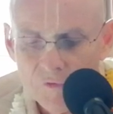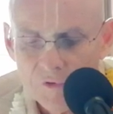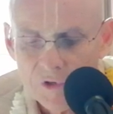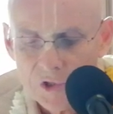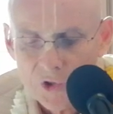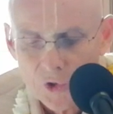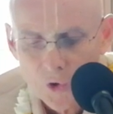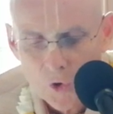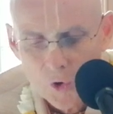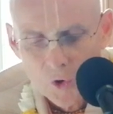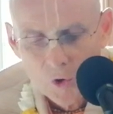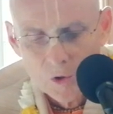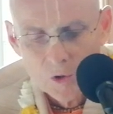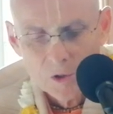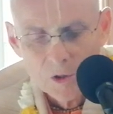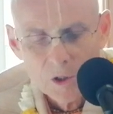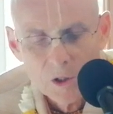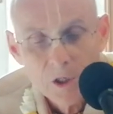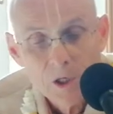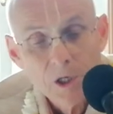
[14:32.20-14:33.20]
he would return
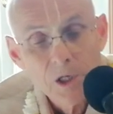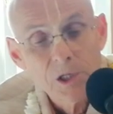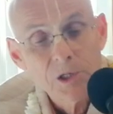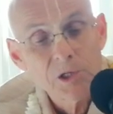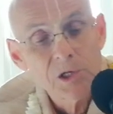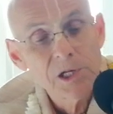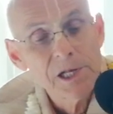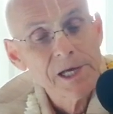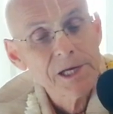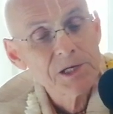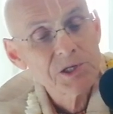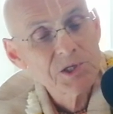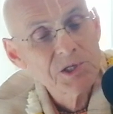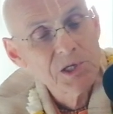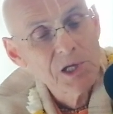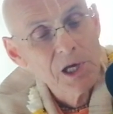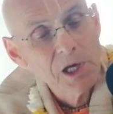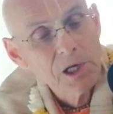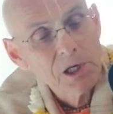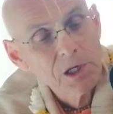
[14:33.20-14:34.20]
the
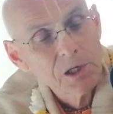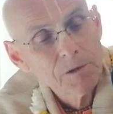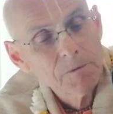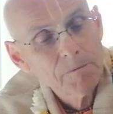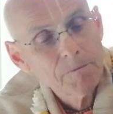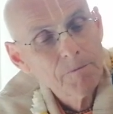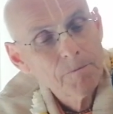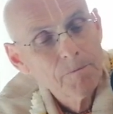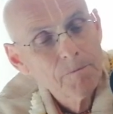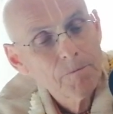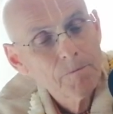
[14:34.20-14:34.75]
next day.